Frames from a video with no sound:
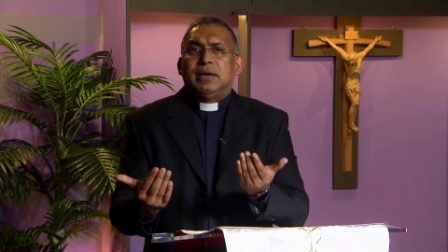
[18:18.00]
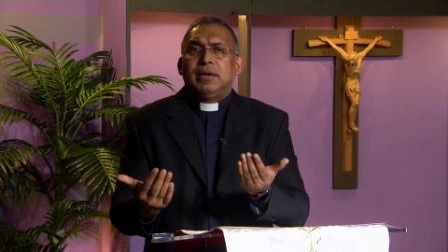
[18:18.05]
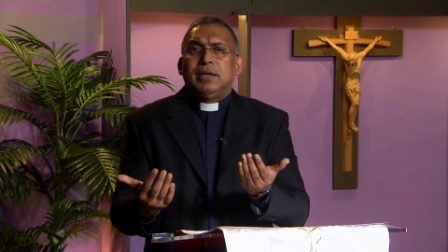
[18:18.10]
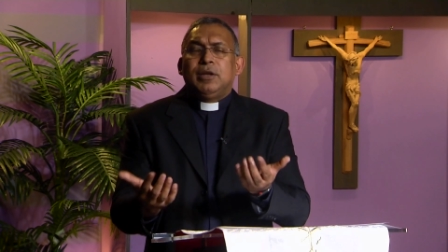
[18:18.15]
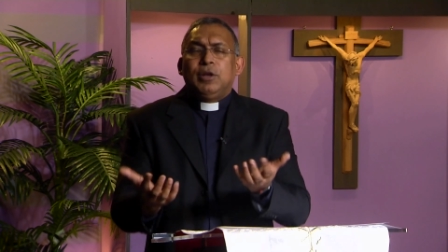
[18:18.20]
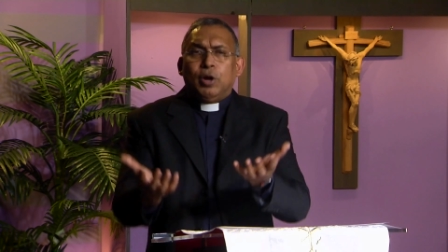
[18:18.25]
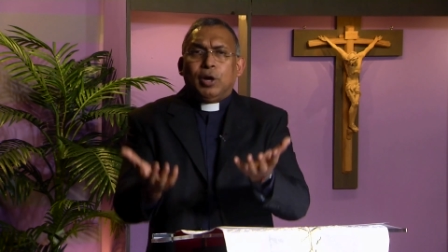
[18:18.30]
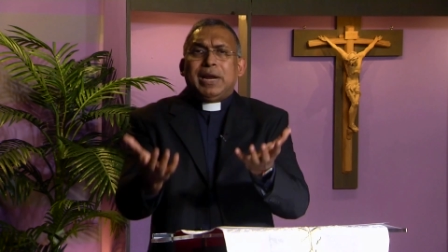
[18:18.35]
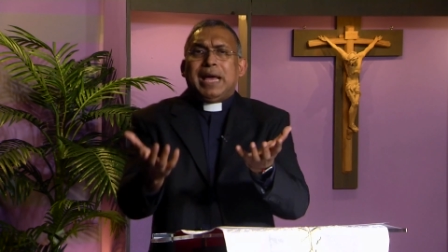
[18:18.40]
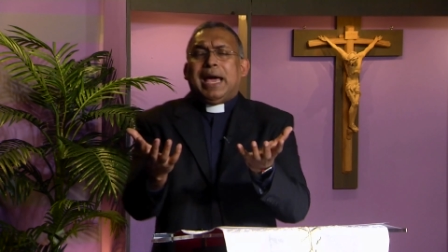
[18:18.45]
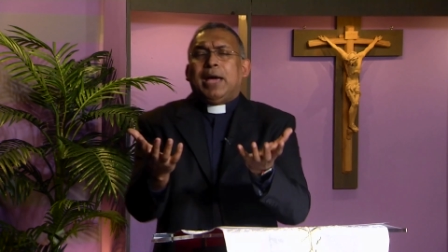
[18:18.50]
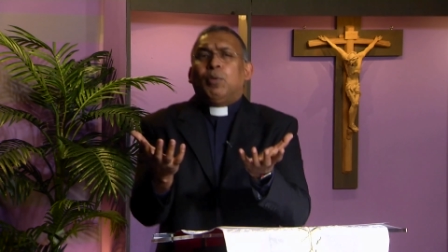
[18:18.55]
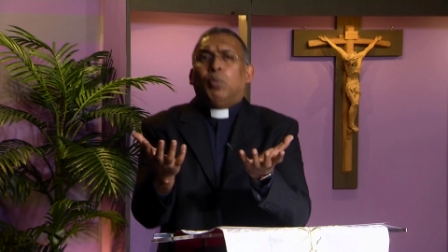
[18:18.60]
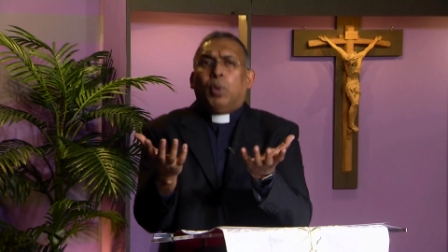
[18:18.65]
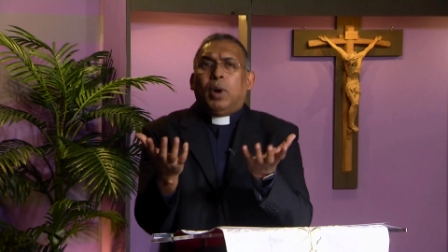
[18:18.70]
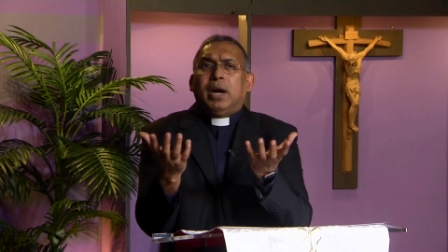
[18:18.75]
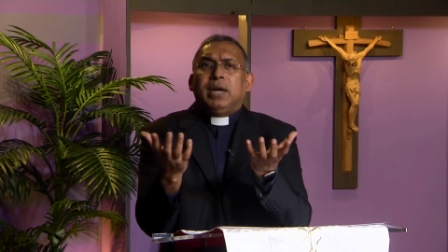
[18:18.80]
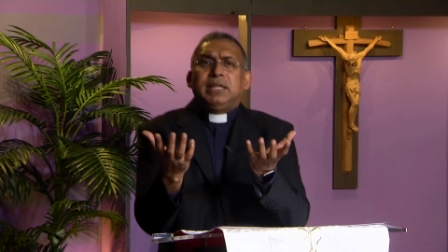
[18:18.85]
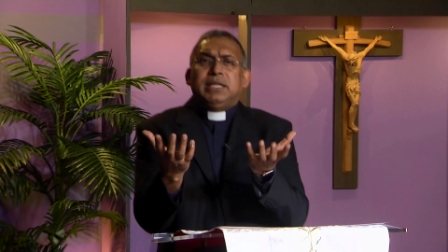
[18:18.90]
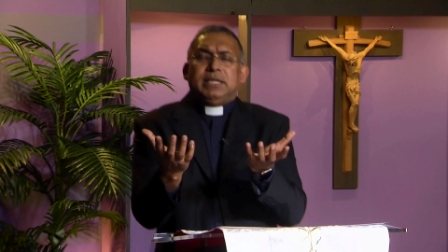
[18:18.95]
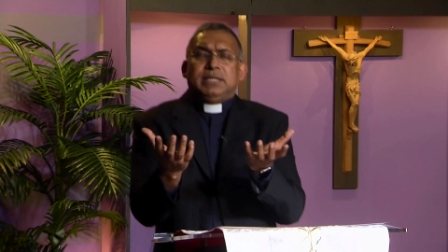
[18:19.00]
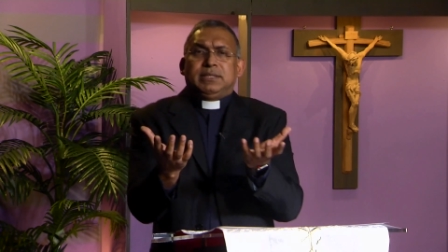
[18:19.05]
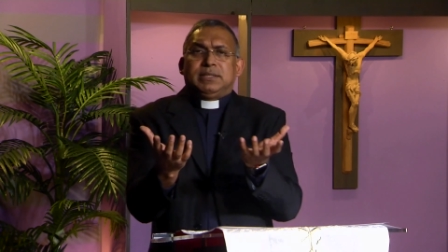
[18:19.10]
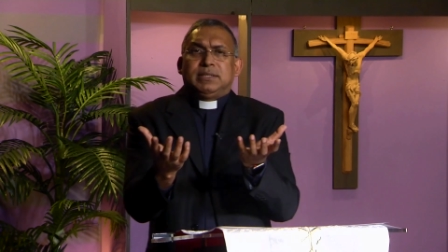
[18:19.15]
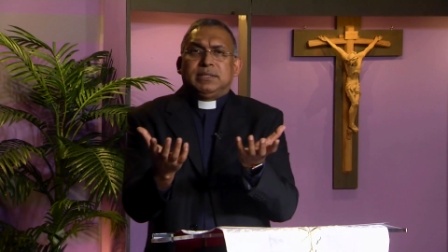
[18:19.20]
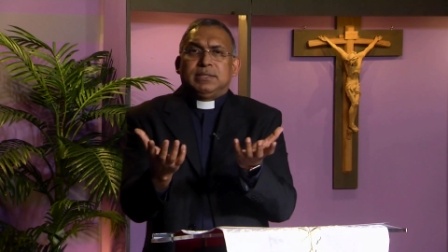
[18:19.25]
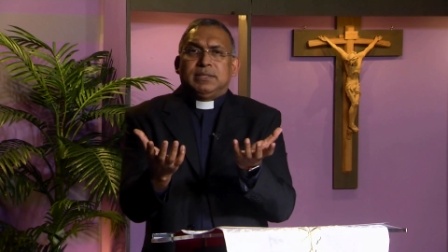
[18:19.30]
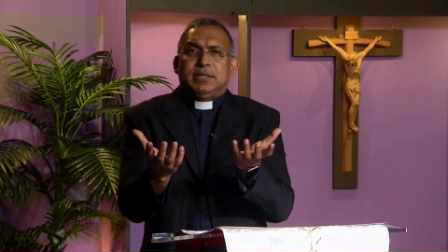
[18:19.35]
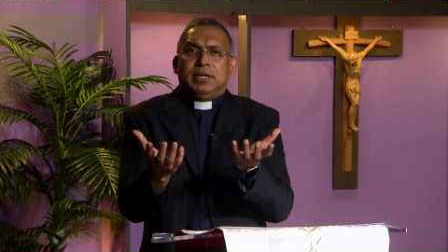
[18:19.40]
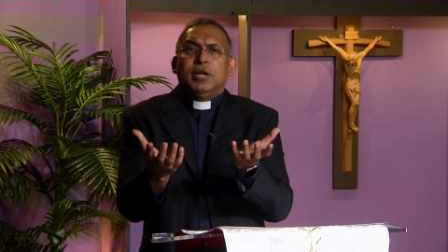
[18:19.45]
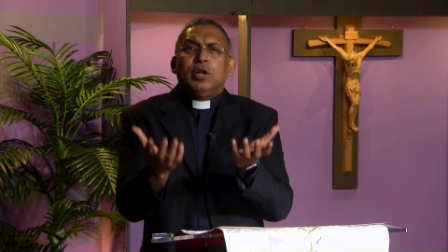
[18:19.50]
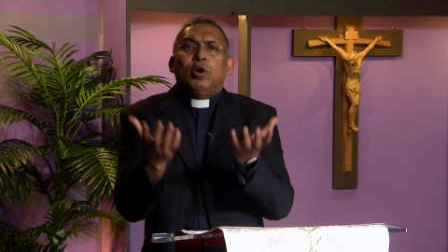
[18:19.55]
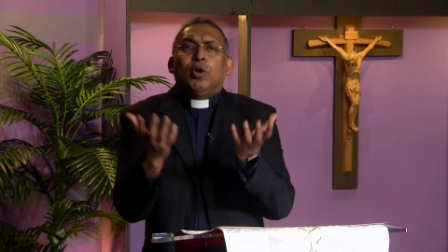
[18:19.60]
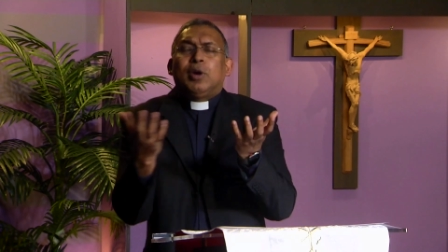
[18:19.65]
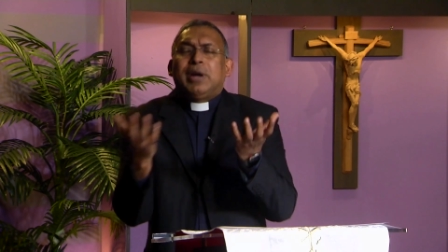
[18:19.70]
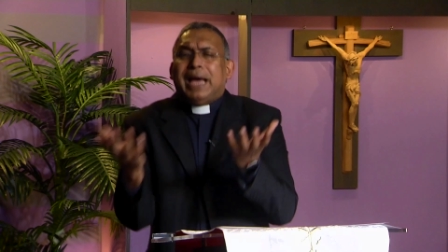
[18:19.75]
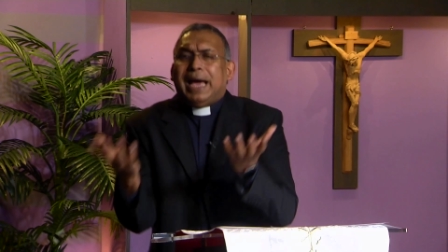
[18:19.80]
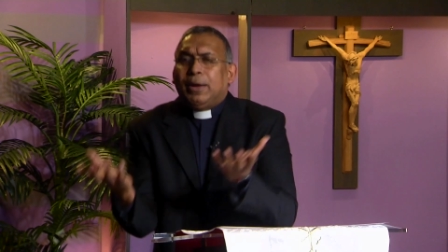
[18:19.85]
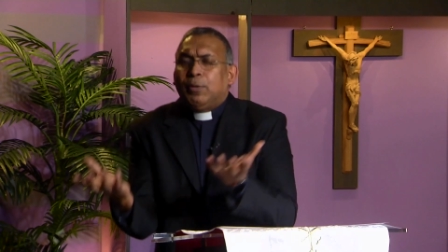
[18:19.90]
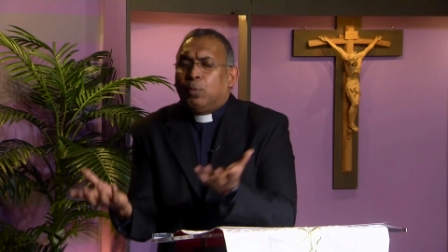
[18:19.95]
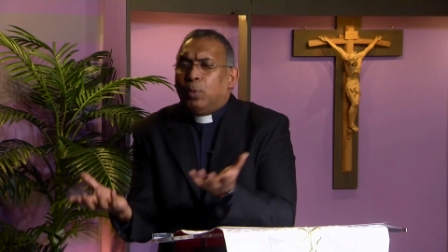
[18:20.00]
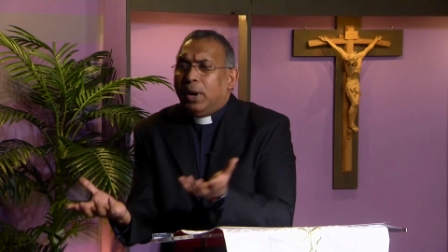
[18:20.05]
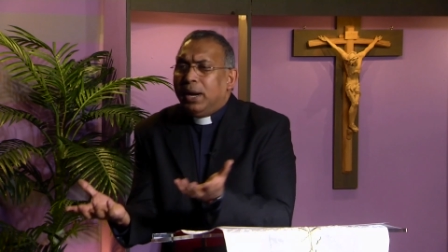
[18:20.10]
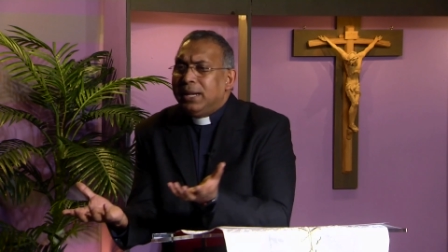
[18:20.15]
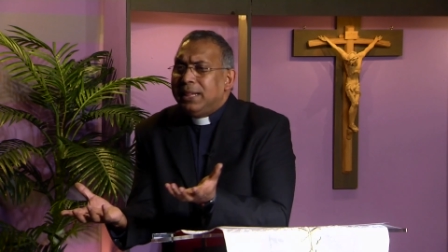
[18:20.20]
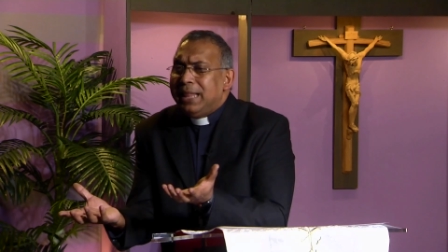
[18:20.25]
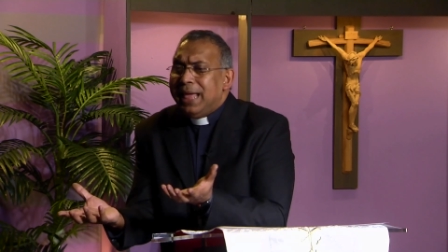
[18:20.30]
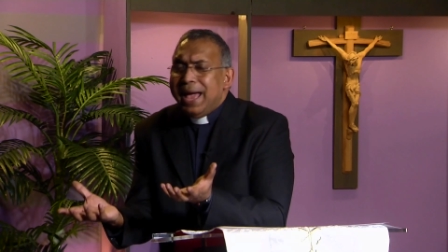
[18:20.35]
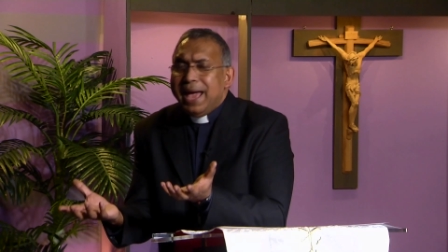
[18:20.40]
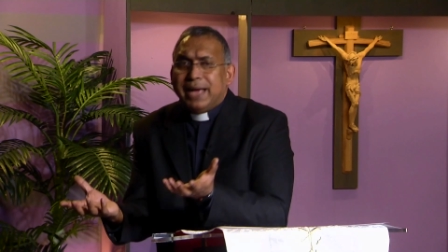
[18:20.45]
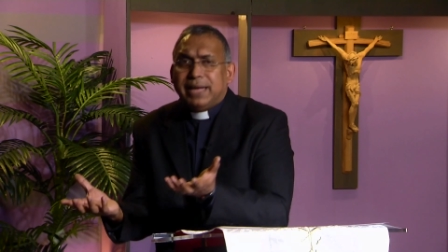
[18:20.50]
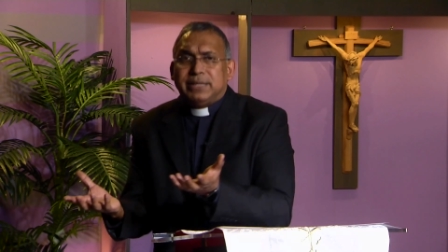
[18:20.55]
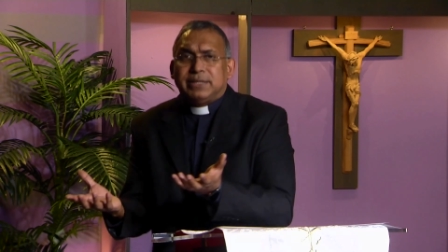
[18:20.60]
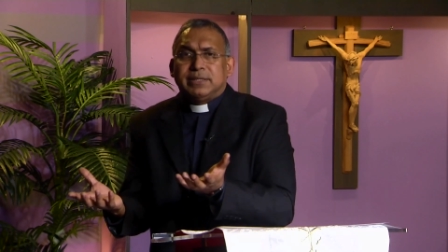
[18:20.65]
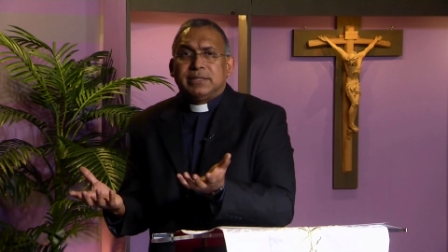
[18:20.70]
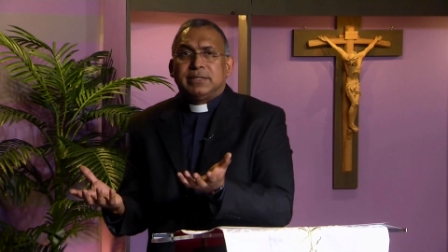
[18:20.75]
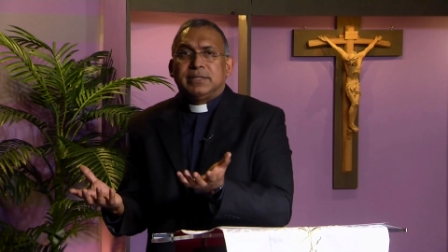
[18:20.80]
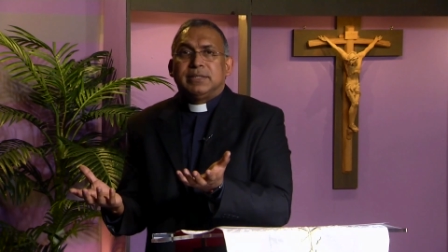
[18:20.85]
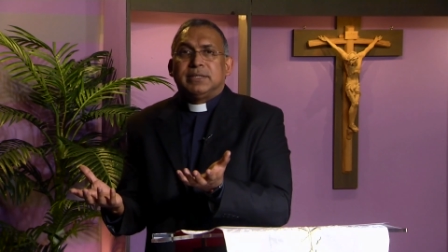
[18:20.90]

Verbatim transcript: Lord, I want this. Lord, I want that.